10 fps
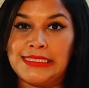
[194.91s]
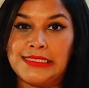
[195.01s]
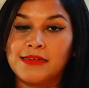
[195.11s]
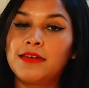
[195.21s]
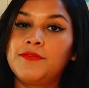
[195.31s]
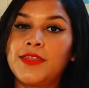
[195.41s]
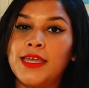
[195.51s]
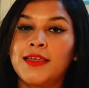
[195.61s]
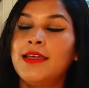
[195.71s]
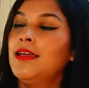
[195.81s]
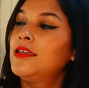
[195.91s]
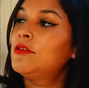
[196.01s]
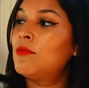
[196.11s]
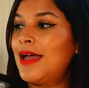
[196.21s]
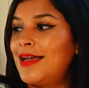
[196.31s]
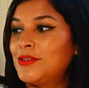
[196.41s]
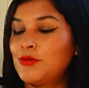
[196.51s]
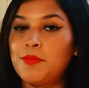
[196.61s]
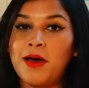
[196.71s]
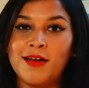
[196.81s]
It's the kind of thing you wear to a
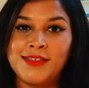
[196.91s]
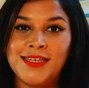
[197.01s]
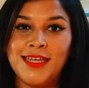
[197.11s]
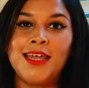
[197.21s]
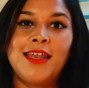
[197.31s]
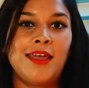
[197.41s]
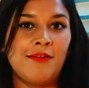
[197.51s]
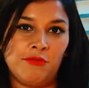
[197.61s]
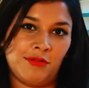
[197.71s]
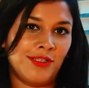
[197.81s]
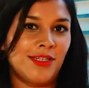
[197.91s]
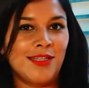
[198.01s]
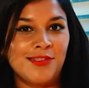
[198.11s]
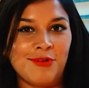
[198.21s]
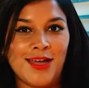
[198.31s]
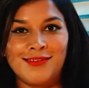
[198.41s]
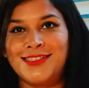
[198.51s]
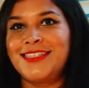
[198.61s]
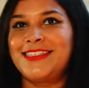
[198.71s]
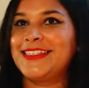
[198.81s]
party and everyone turns around
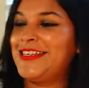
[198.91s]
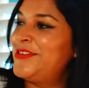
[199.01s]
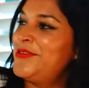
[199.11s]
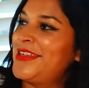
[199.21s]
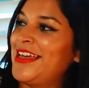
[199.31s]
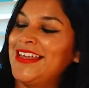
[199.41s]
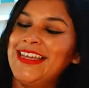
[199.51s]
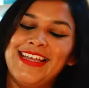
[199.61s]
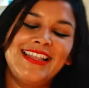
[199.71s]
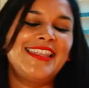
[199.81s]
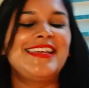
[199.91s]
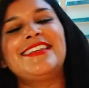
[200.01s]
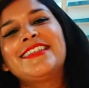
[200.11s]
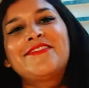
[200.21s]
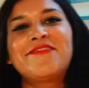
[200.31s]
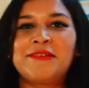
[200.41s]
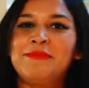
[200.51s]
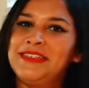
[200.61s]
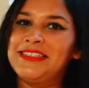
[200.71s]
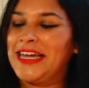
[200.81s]
to see who that lady in the
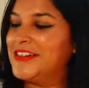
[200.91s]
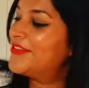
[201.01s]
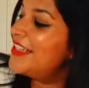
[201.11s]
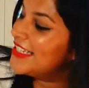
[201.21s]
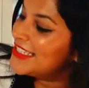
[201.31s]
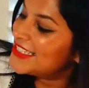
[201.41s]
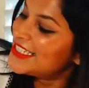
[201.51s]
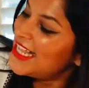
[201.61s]
fabulous outfit is.